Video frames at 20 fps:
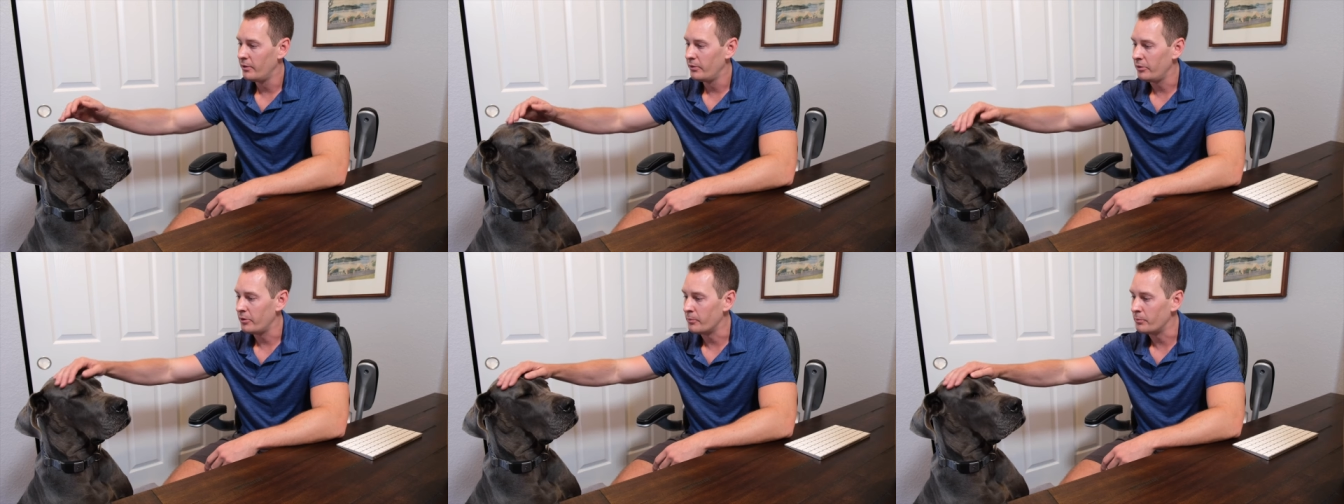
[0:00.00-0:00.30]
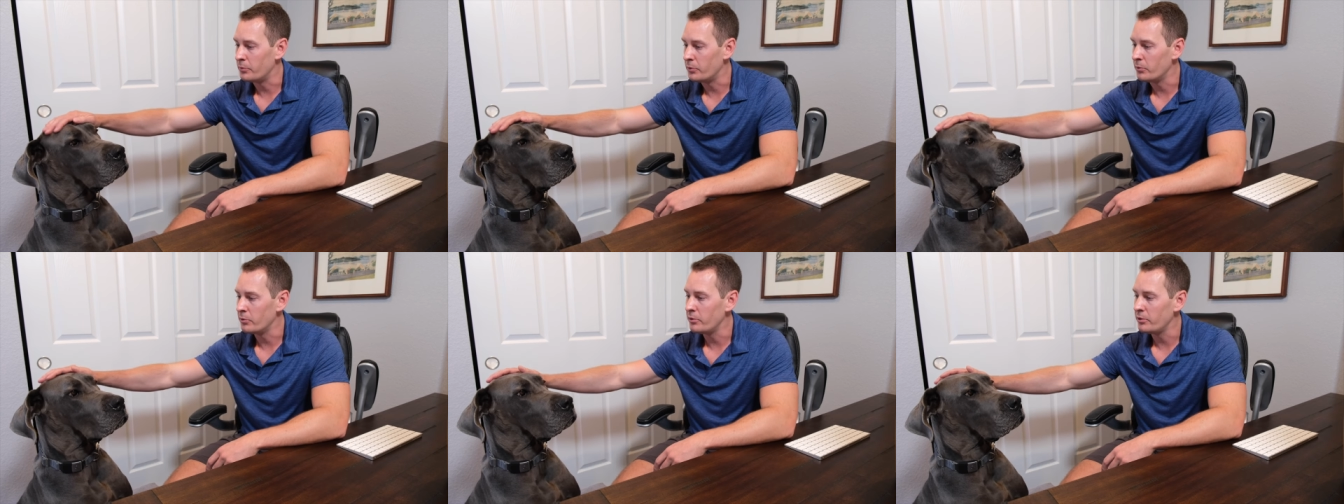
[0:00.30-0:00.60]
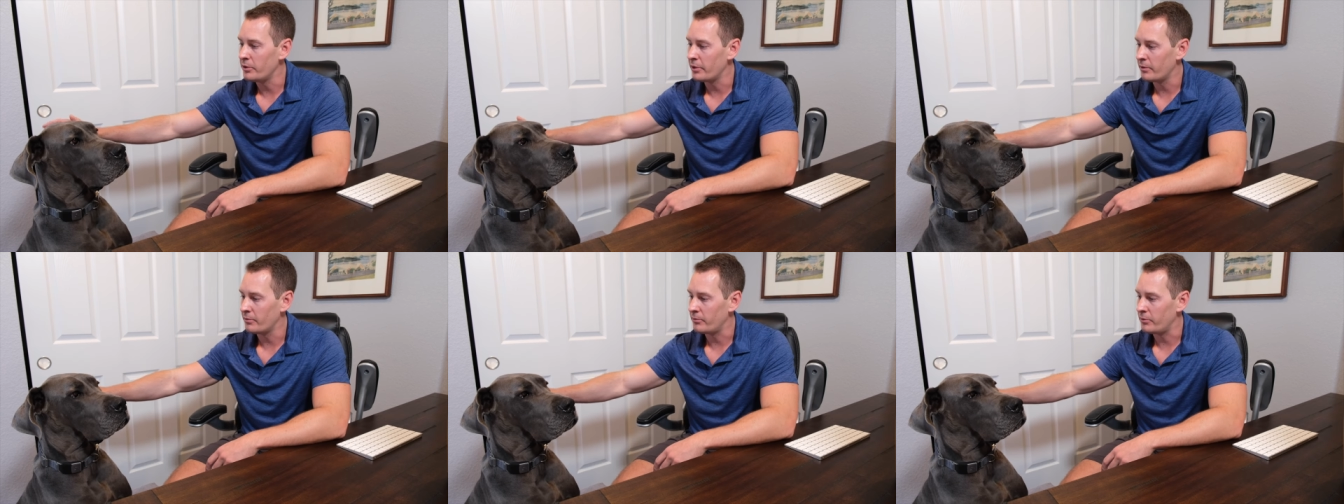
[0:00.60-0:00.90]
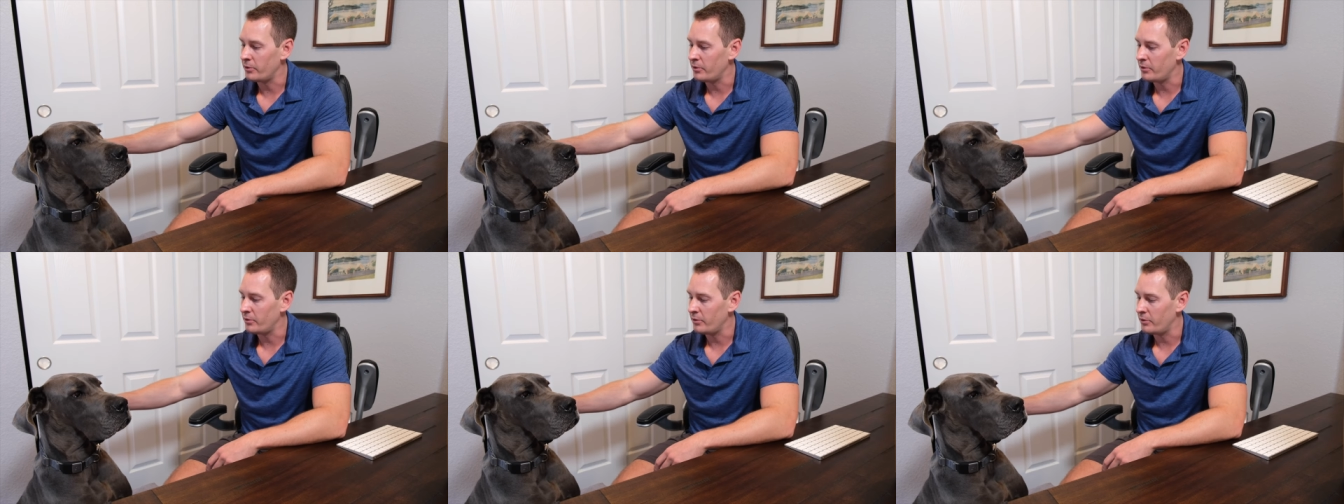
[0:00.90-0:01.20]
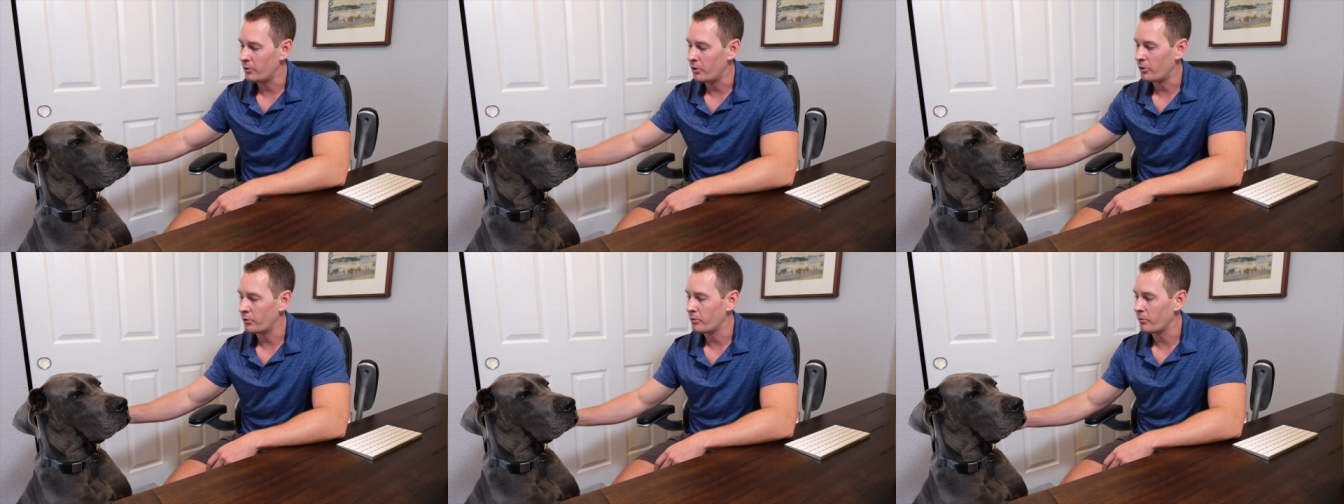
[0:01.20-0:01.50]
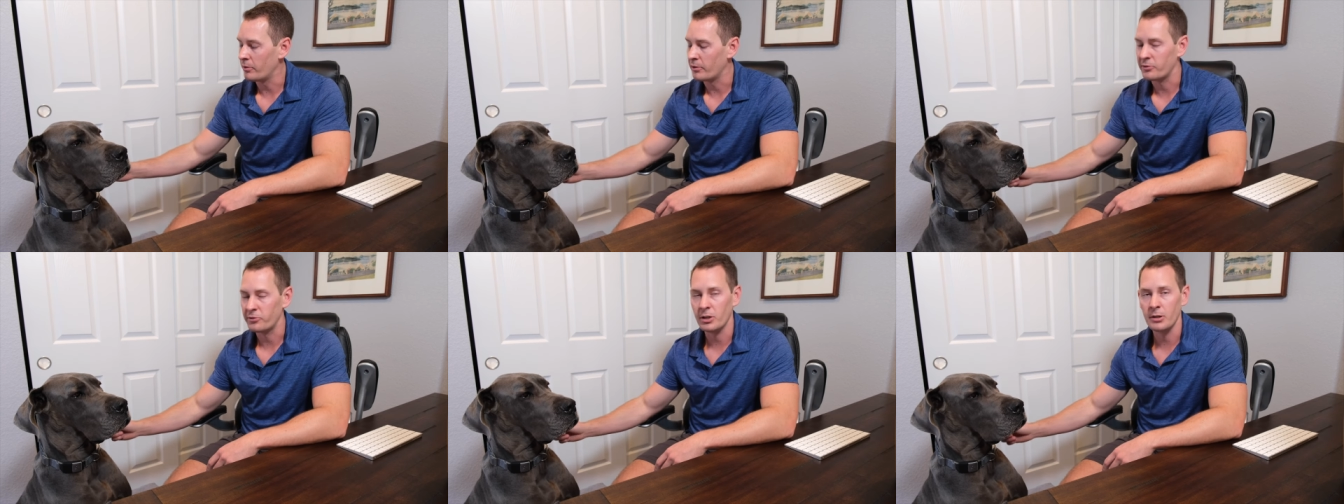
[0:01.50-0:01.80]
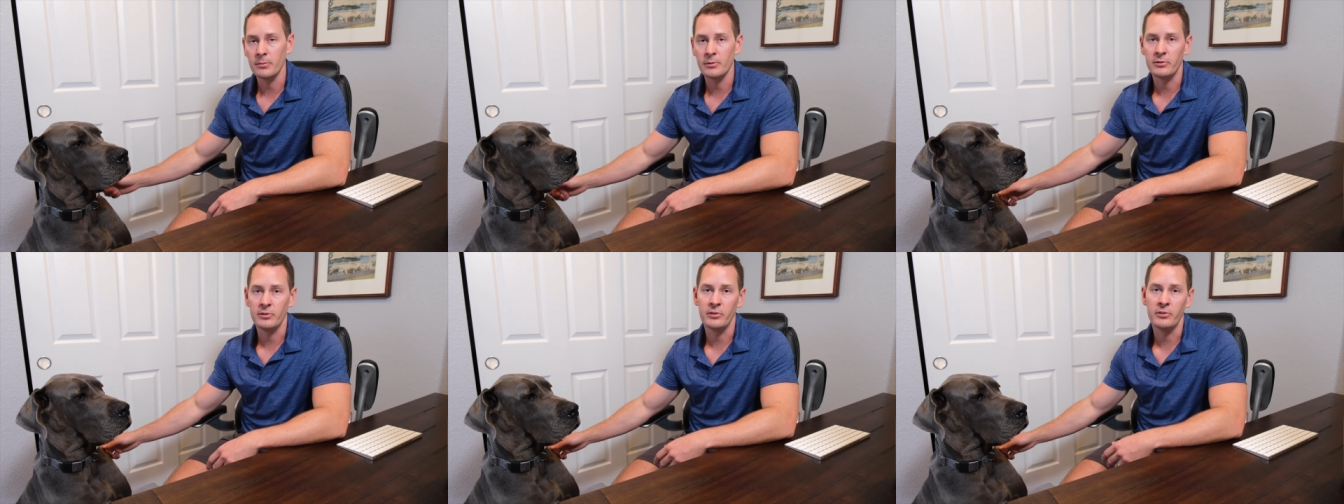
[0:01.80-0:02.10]
the beauty of the, the ongoing
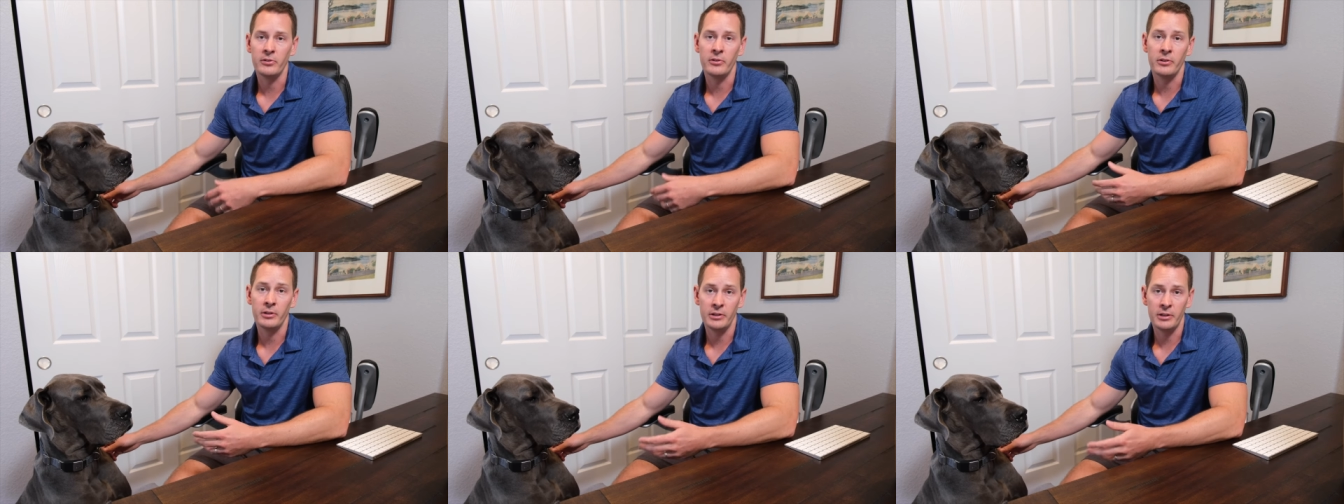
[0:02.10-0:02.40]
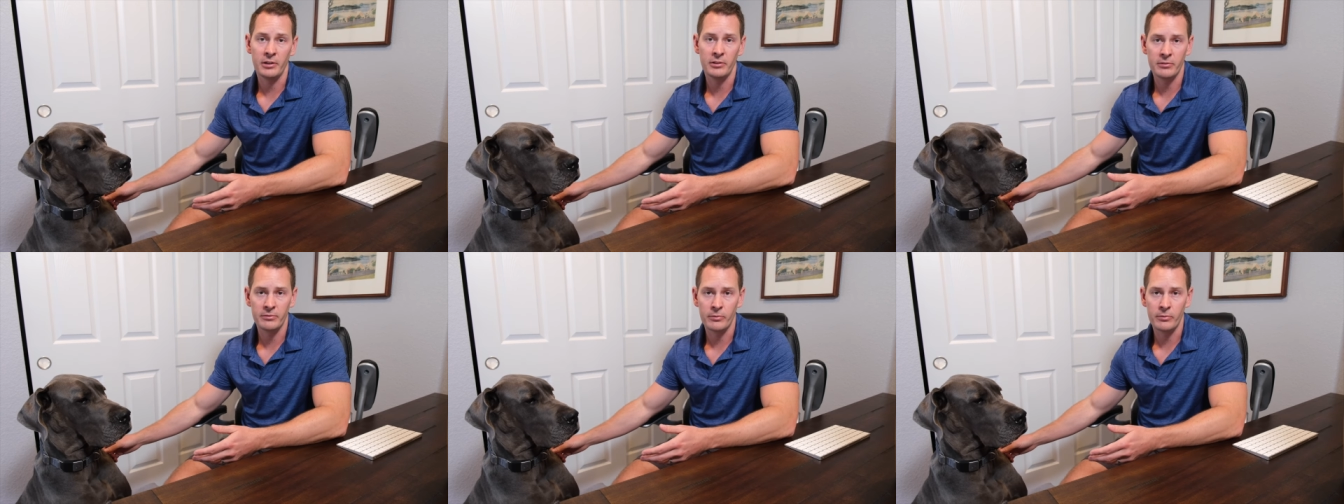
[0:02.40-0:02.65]
service is that it does